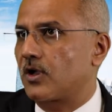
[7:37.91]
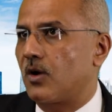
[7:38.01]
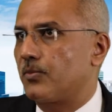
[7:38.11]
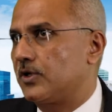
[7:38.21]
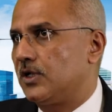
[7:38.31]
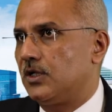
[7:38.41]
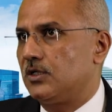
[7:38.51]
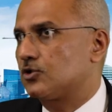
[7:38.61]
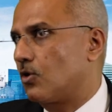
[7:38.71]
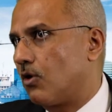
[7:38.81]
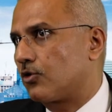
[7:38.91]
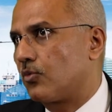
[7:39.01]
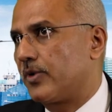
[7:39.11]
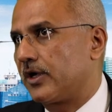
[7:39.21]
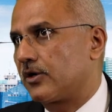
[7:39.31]
companies,
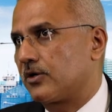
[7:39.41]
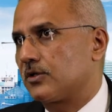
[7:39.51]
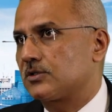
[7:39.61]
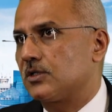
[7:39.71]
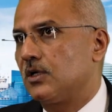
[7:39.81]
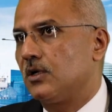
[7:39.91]
automakers,